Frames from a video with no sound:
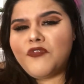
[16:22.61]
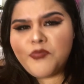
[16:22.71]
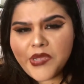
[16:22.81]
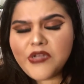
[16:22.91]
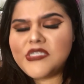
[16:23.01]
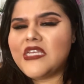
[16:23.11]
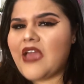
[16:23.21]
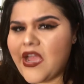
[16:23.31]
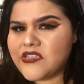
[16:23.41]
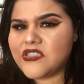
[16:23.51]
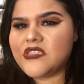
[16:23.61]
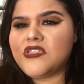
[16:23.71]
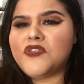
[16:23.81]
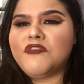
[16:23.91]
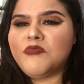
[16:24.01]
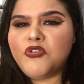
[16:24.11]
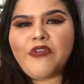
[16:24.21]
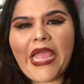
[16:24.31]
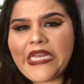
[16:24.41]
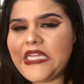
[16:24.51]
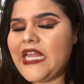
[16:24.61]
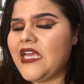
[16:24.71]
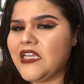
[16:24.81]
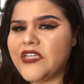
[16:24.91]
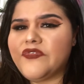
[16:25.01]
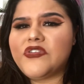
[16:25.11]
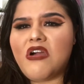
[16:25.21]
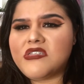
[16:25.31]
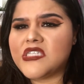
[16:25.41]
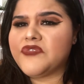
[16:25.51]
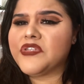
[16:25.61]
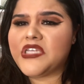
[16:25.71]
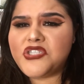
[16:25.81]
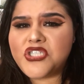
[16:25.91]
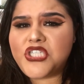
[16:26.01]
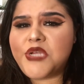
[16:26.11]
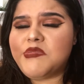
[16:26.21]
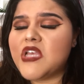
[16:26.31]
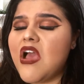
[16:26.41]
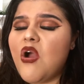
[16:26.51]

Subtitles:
You better take action to remove any negative, toxic relationships